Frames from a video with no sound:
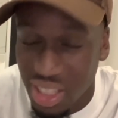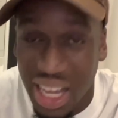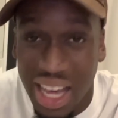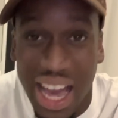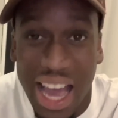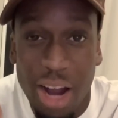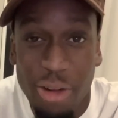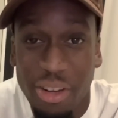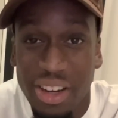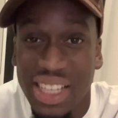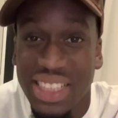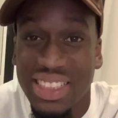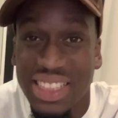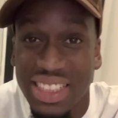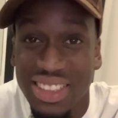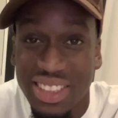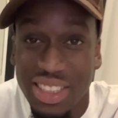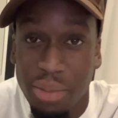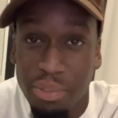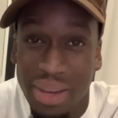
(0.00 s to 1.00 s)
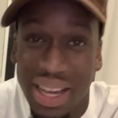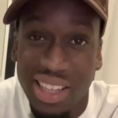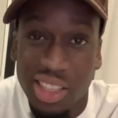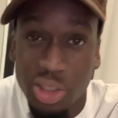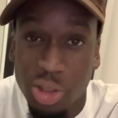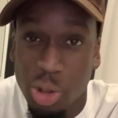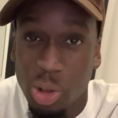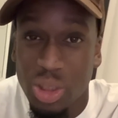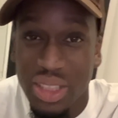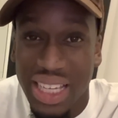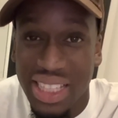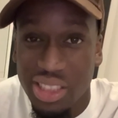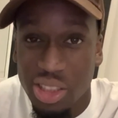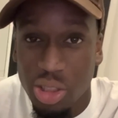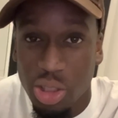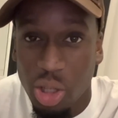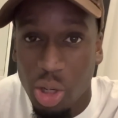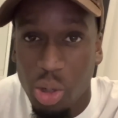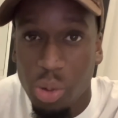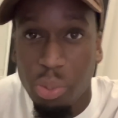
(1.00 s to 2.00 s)
I already sent it back 2 days
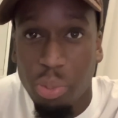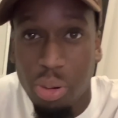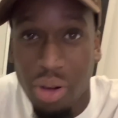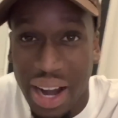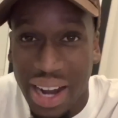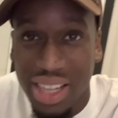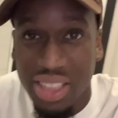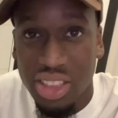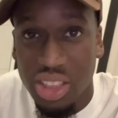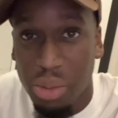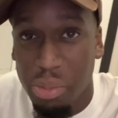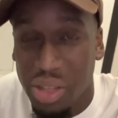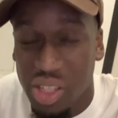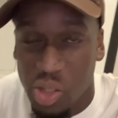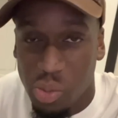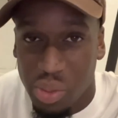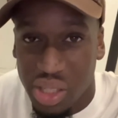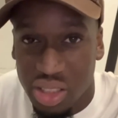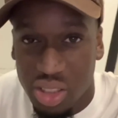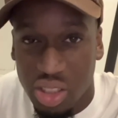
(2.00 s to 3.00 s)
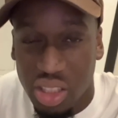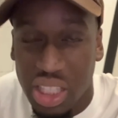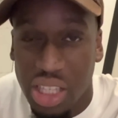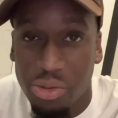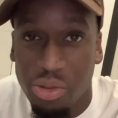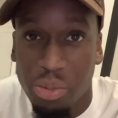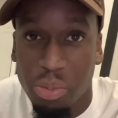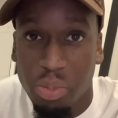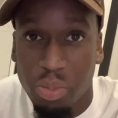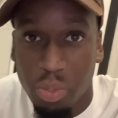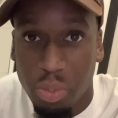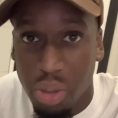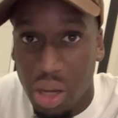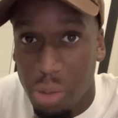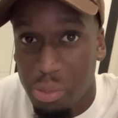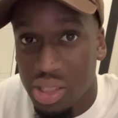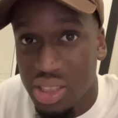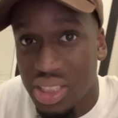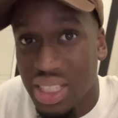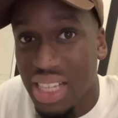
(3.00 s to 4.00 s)
ago, prior to Mini Minter even
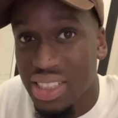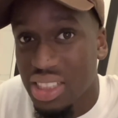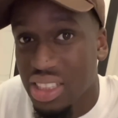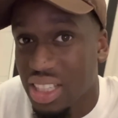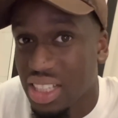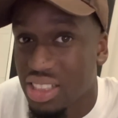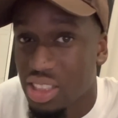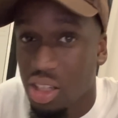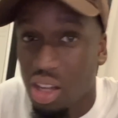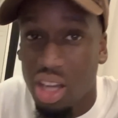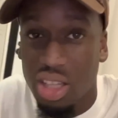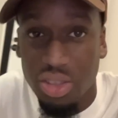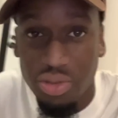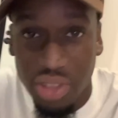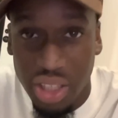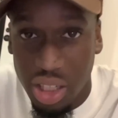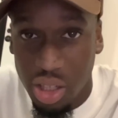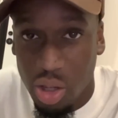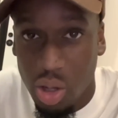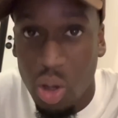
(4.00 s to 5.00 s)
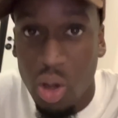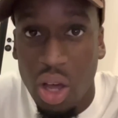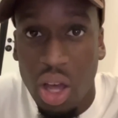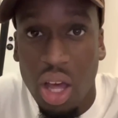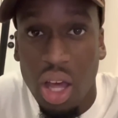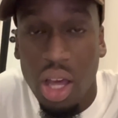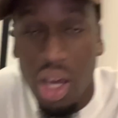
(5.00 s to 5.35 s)
publicizing his last video.